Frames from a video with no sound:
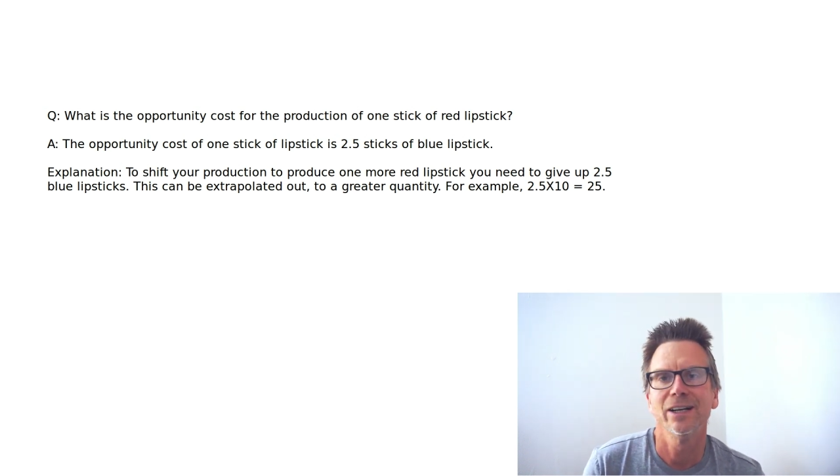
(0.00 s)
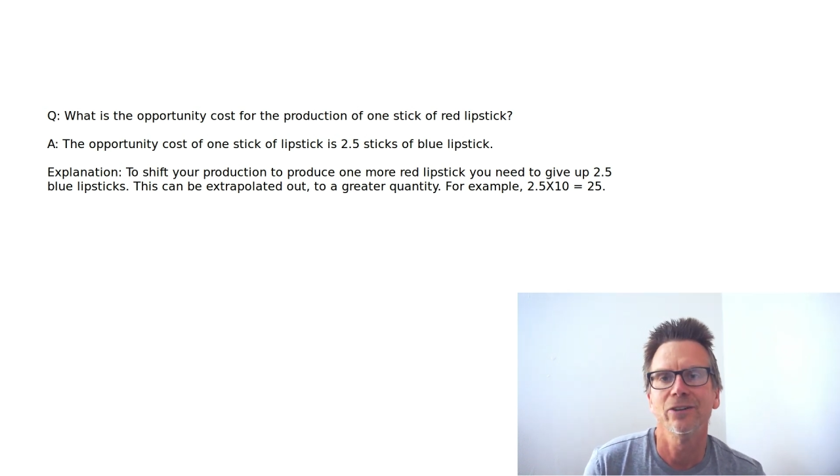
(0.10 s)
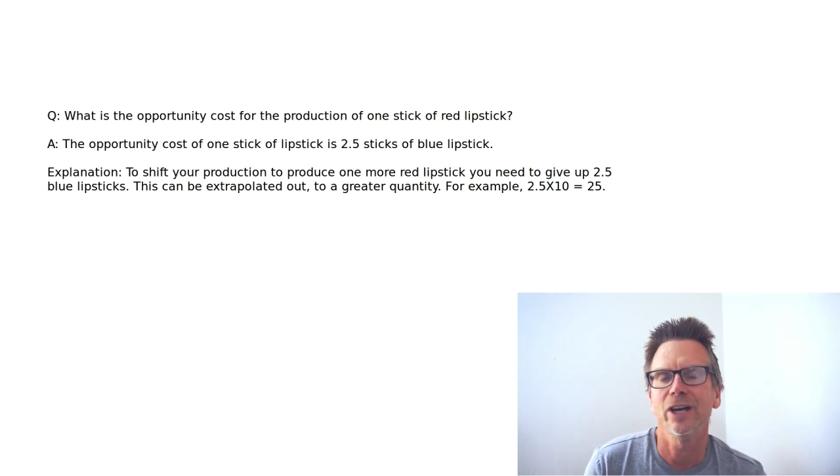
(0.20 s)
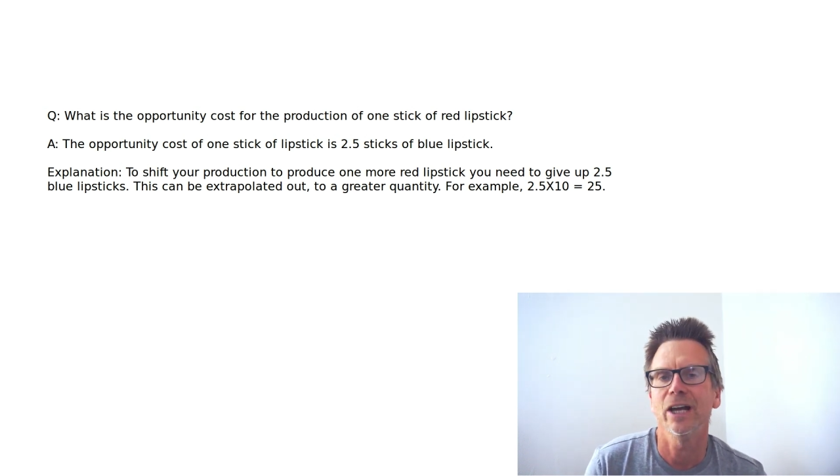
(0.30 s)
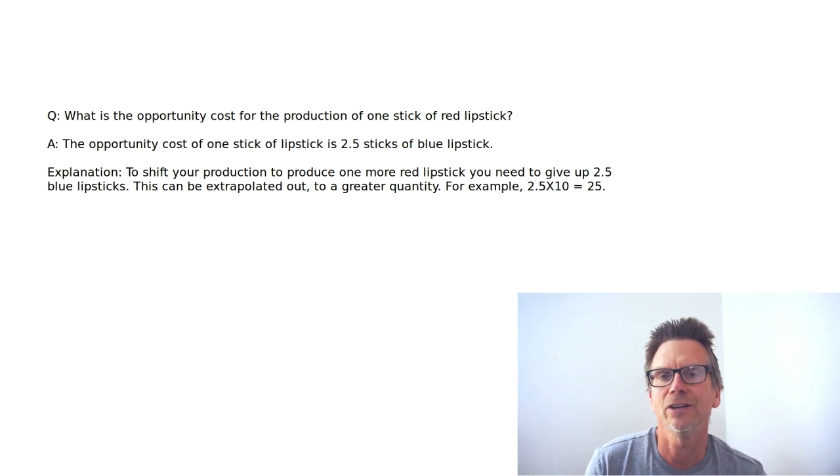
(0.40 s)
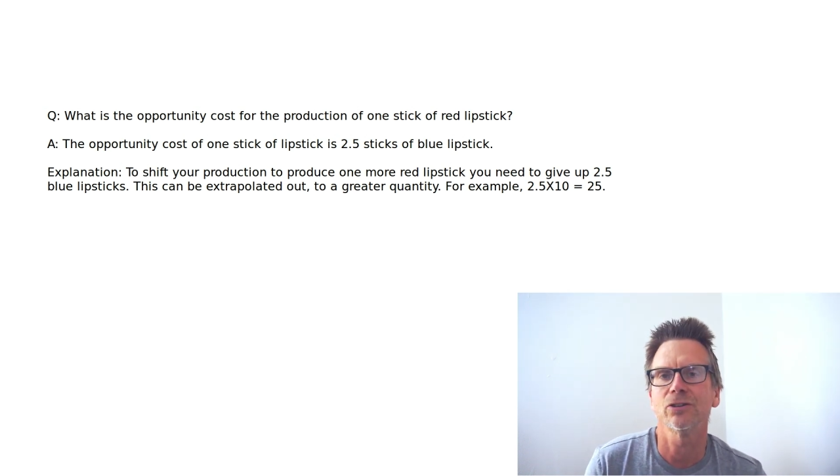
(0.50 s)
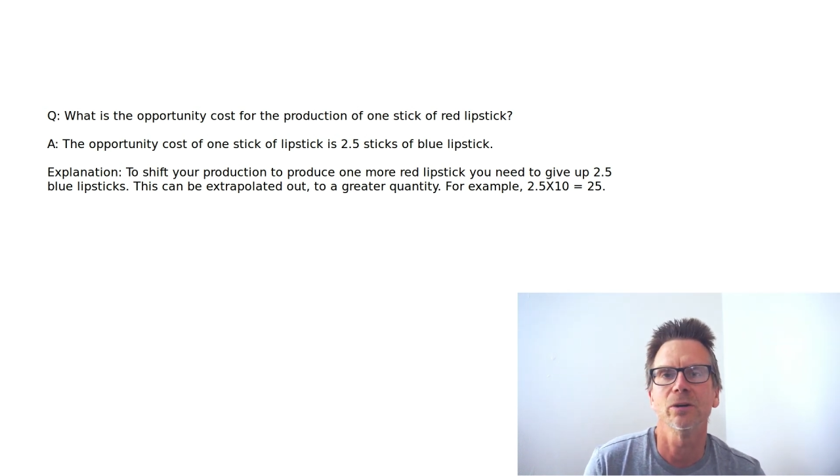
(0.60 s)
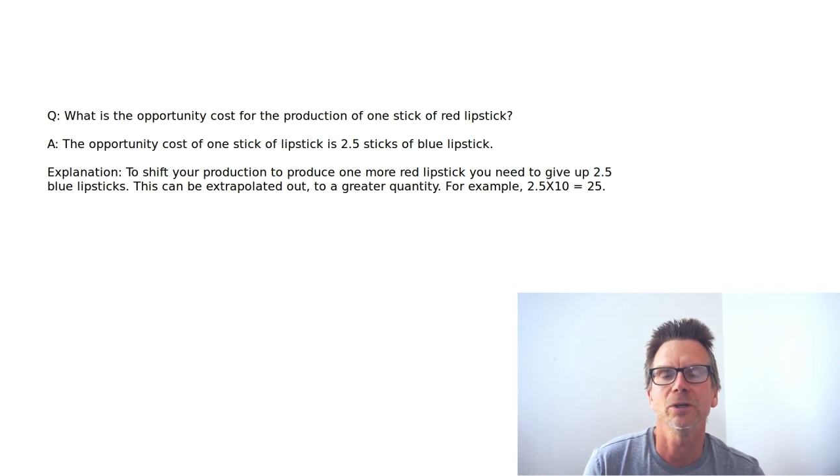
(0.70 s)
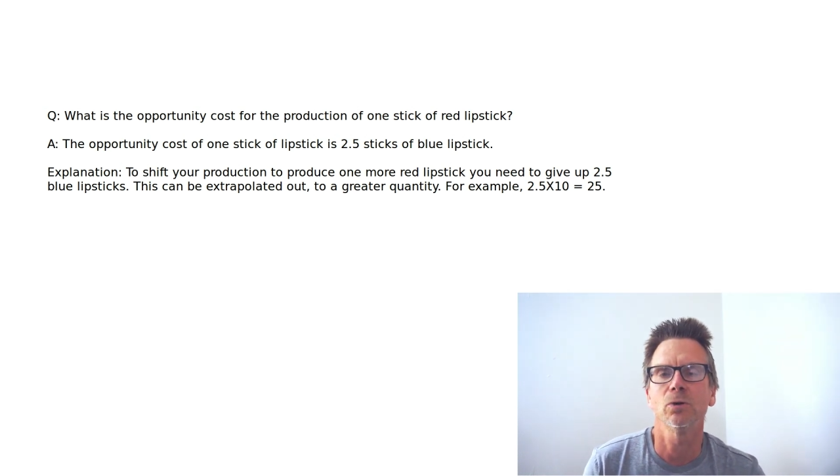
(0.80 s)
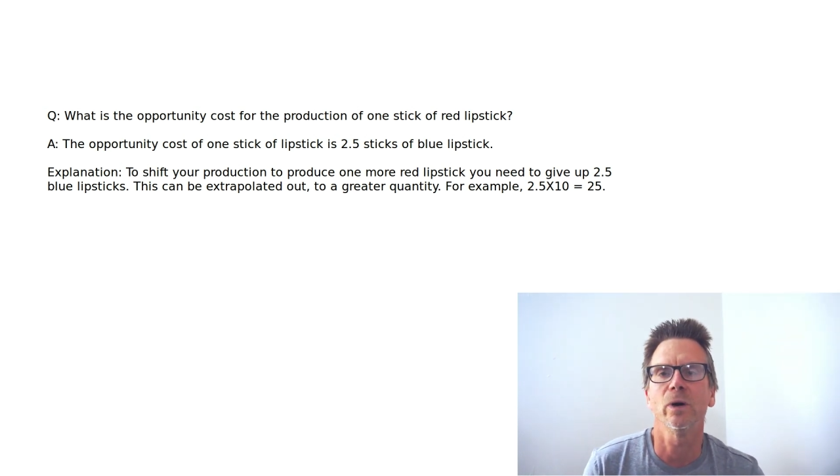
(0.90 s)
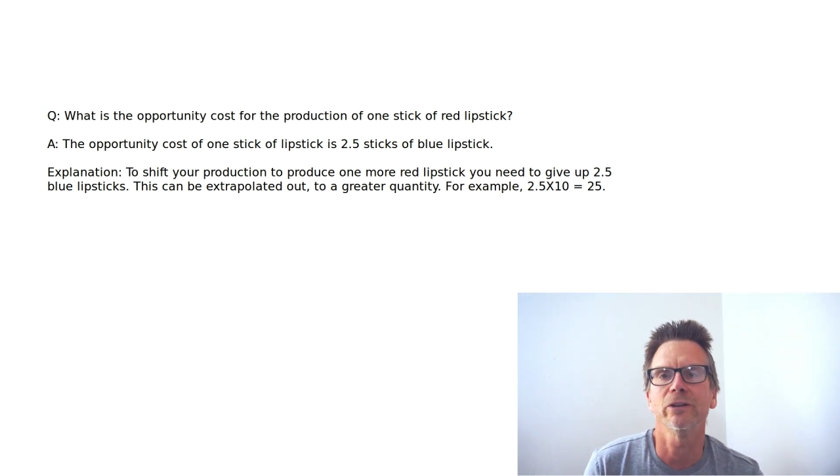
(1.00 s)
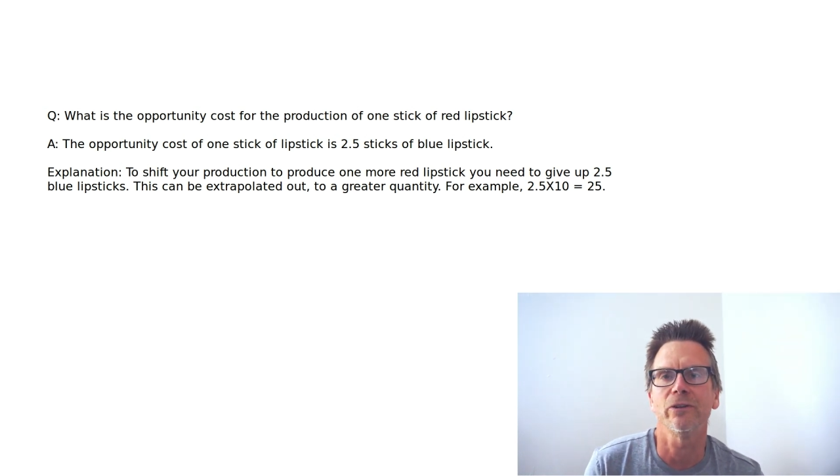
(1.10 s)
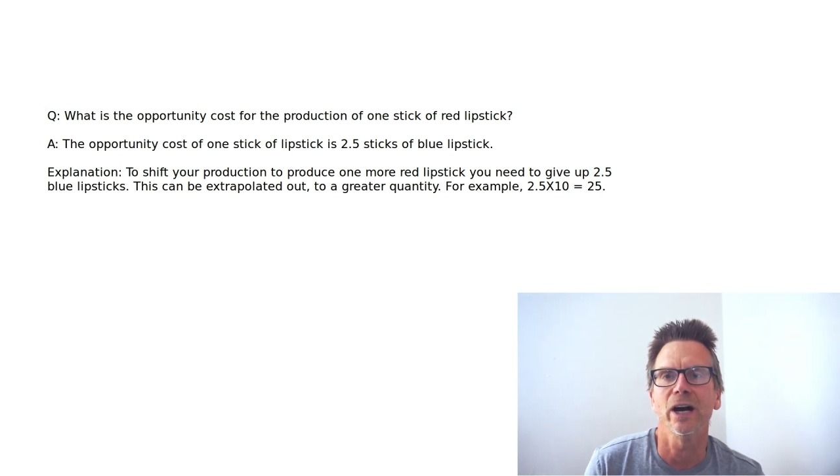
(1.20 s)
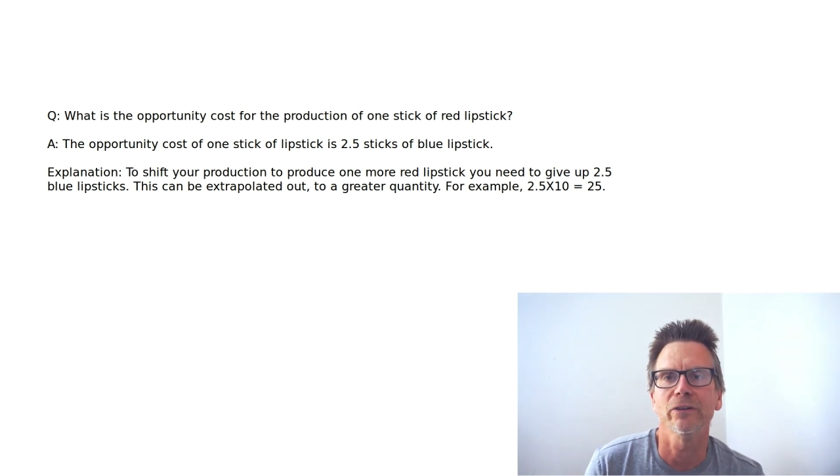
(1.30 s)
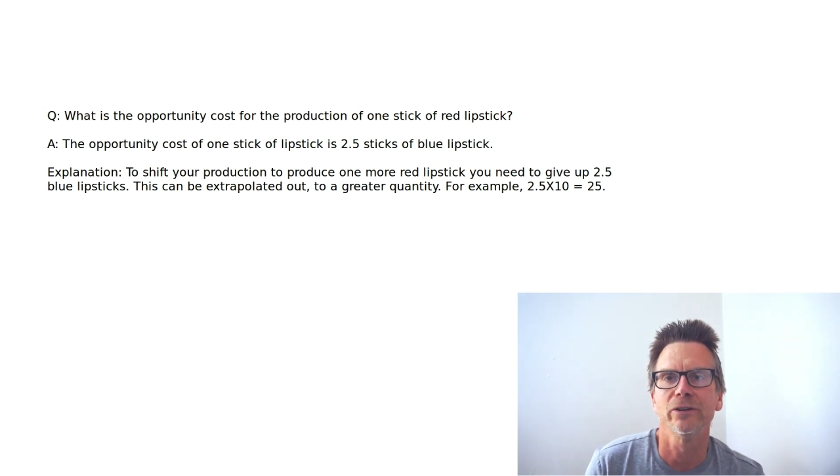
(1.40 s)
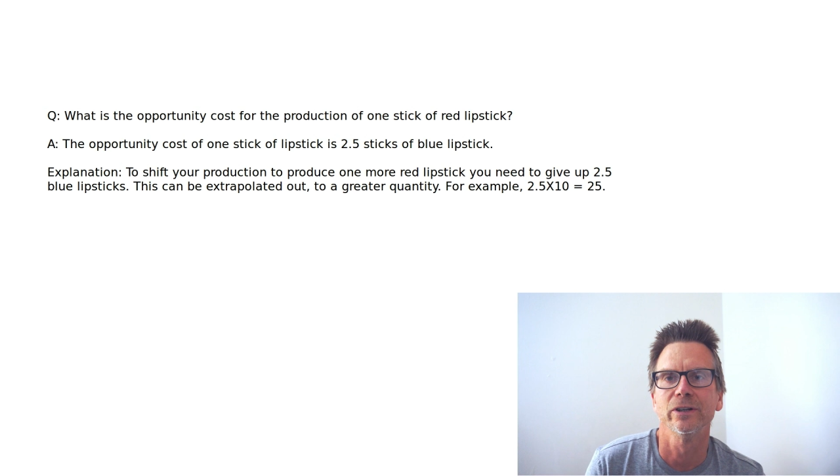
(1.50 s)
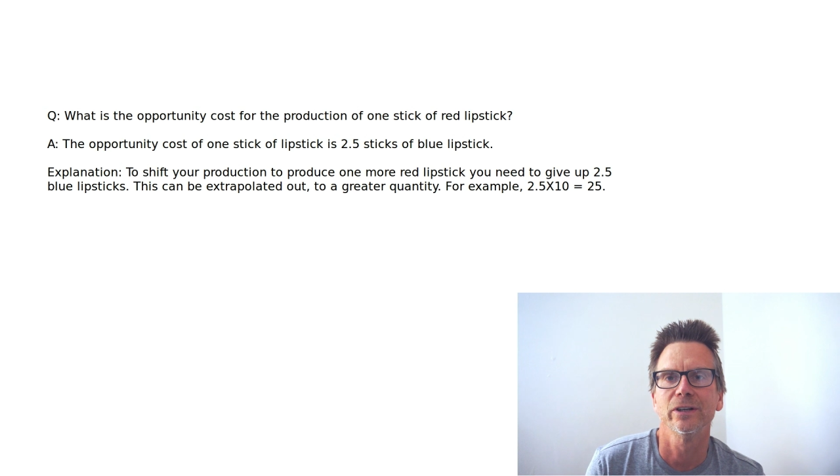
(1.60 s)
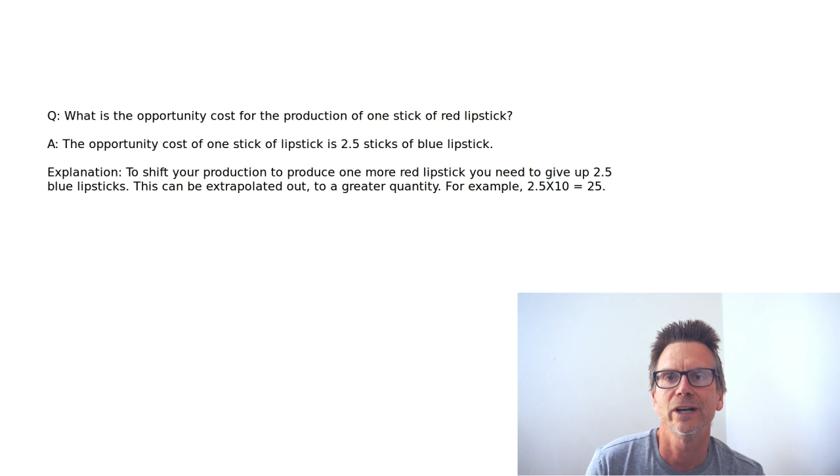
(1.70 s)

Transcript: then it's gonna be 25.